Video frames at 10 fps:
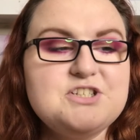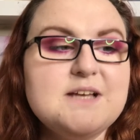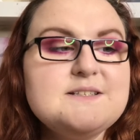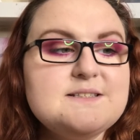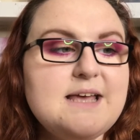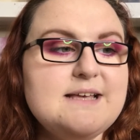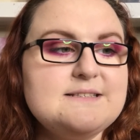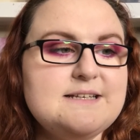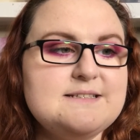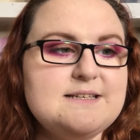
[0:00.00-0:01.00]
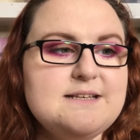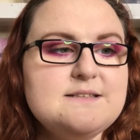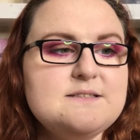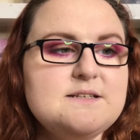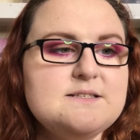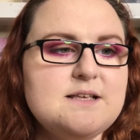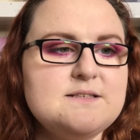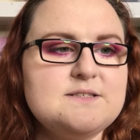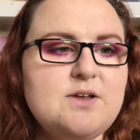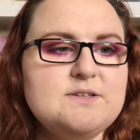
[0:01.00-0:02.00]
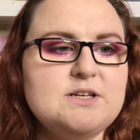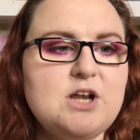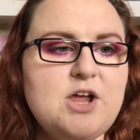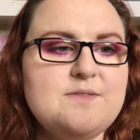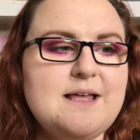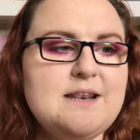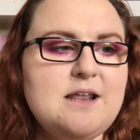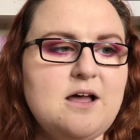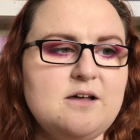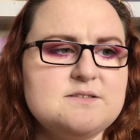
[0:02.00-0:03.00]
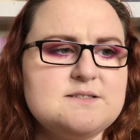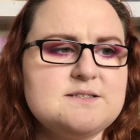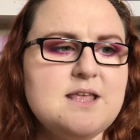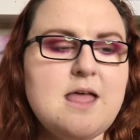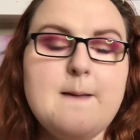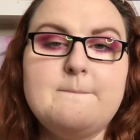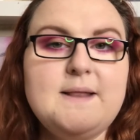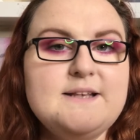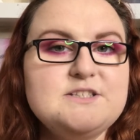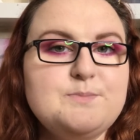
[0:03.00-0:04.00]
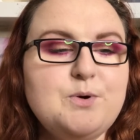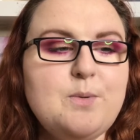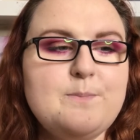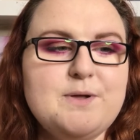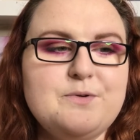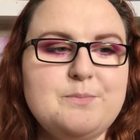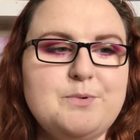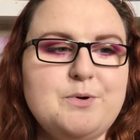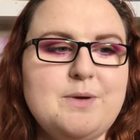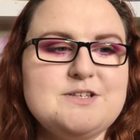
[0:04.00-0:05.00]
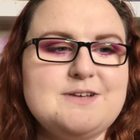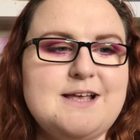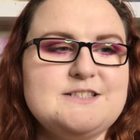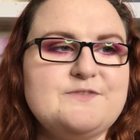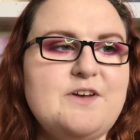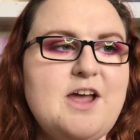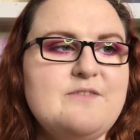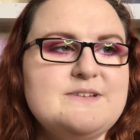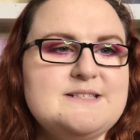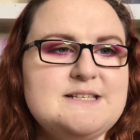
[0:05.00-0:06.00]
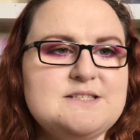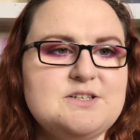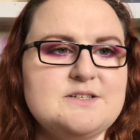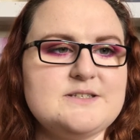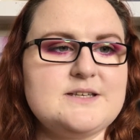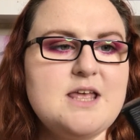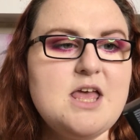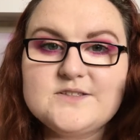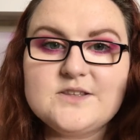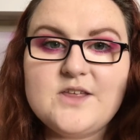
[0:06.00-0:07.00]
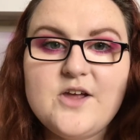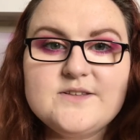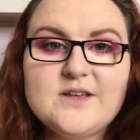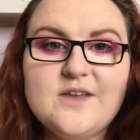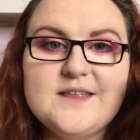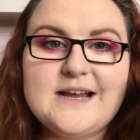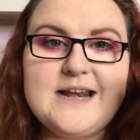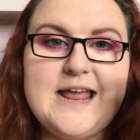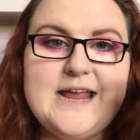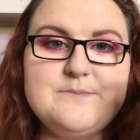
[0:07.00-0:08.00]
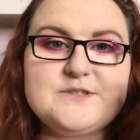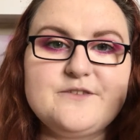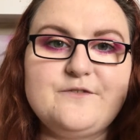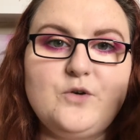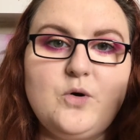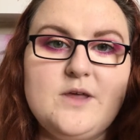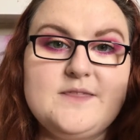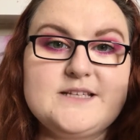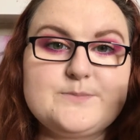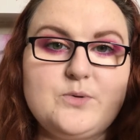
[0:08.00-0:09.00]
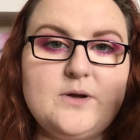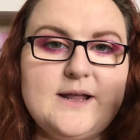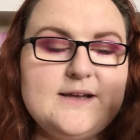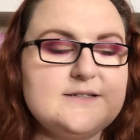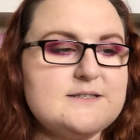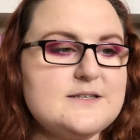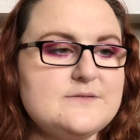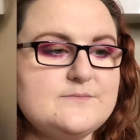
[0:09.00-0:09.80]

just says it's instant sun-soaked glow that lasts. Blendable, buildable, transfer resistant. So those are the claims for this product. So